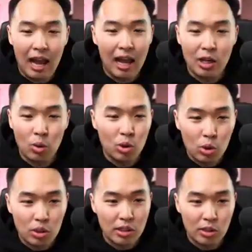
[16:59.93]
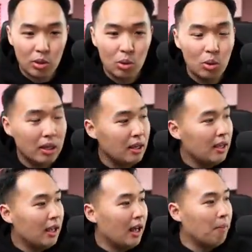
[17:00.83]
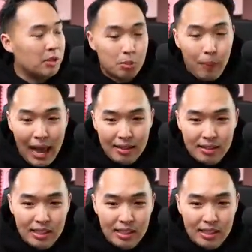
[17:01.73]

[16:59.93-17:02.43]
I, I don't usually do um, SPACs.